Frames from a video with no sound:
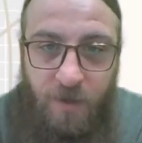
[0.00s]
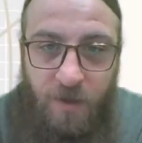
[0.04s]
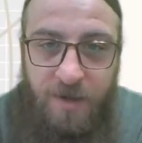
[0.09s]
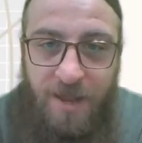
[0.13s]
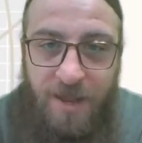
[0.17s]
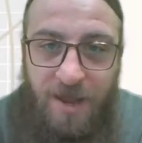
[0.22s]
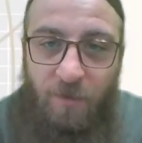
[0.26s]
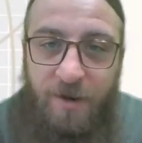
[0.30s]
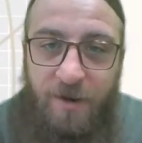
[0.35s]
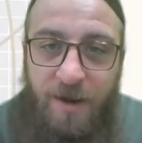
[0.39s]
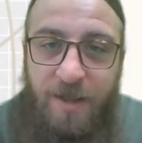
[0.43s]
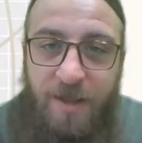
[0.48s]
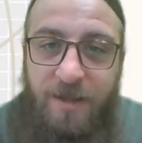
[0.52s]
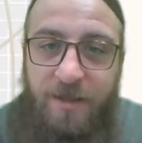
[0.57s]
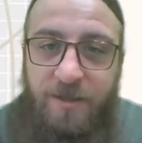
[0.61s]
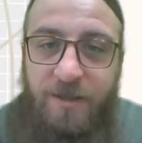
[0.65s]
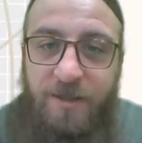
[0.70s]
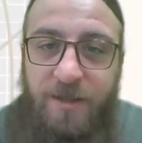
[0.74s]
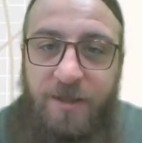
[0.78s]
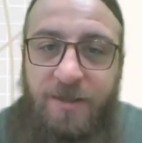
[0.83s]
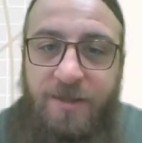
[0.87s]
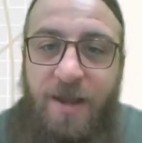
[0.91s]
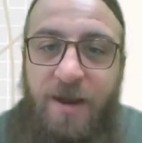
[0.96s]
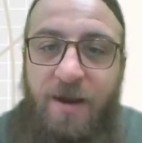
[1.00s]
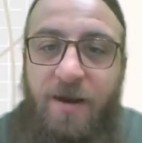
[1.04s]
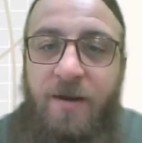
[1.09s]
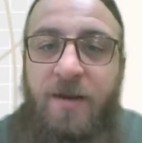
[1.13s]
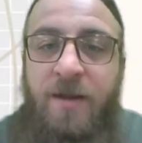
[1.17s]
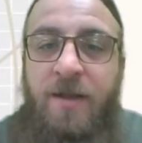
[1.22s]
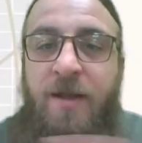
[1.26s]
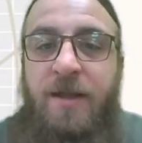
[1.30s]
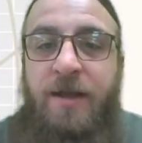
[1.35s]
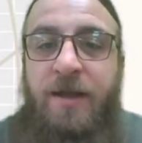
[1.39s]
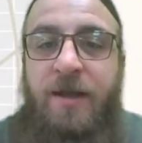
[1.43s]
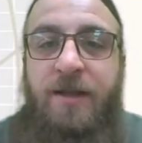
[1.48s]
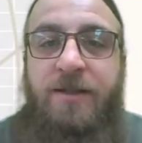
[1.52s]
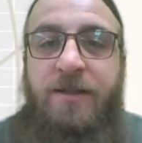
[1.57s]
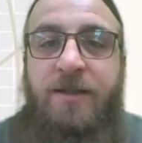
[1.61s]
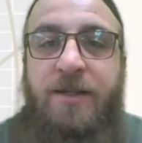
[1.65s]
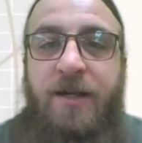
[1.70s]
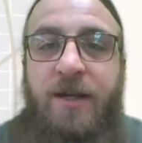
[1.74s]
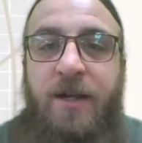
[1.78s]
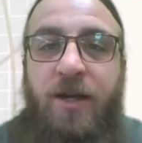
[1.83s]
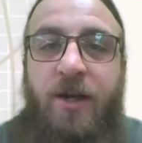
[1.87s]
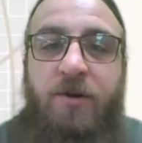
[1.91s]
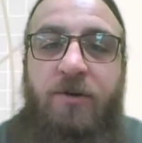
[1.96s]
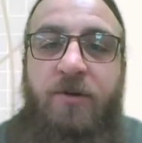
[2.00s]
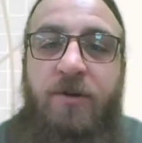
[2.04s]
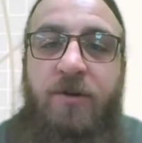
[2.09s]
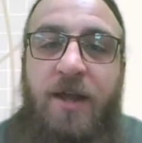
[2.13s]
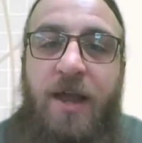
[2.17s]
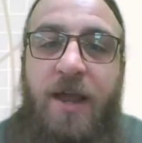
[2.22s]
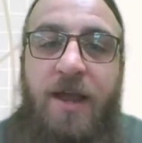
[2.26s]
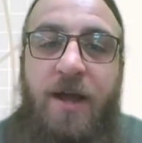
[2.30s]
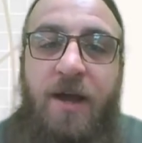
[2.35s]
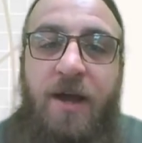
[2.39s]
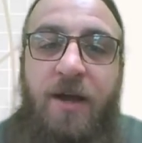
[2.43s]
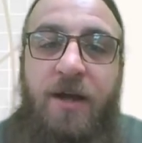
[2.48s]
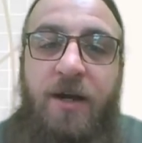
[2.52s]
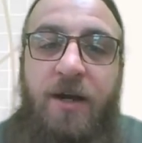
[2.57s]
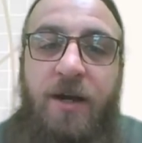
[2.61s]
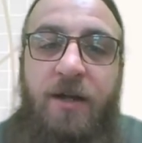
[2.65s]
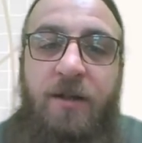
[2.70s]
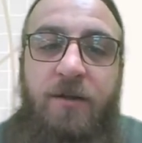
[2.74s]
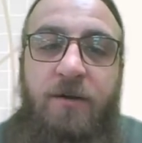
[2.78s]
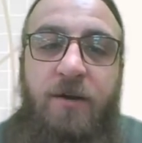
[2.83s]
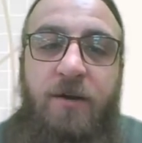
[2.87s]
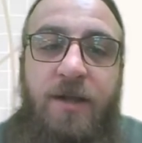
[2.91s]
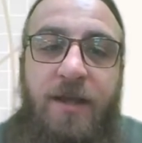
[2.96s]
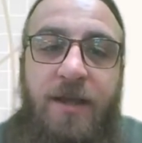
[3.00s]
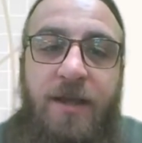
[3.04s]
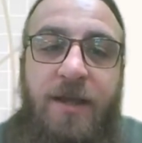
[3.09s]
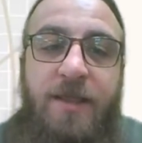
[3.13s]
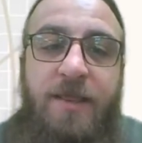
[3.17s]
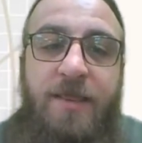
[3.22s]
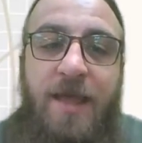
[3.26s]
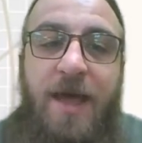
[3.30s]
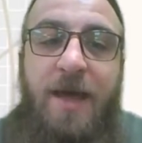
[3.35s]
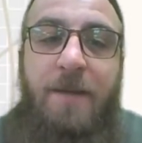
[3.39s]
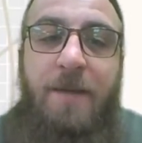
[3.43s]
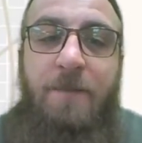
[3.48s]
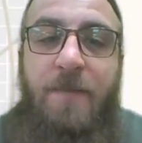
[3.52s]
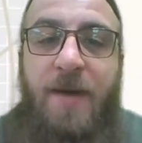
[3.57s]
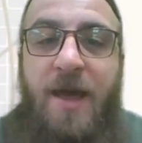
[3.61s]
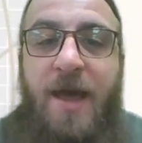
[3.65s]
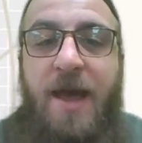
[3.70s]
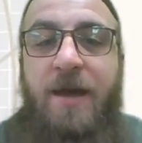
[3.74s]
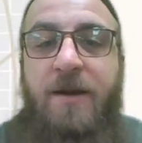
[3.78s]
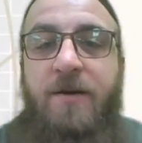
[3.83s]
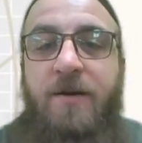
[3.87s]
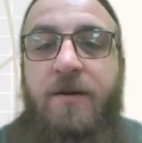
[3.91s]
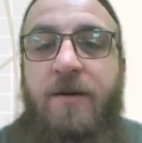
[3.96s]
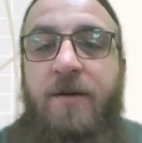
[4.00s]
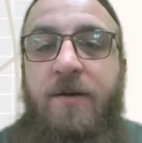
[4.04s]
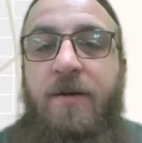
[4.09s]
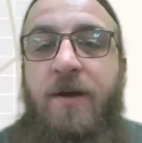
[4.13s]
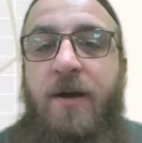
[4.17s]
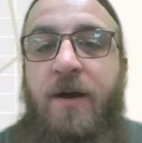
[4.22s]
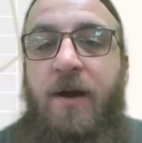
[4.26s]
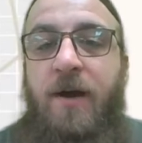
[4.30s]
Now, when I click there, it's going to create a color in that pattern,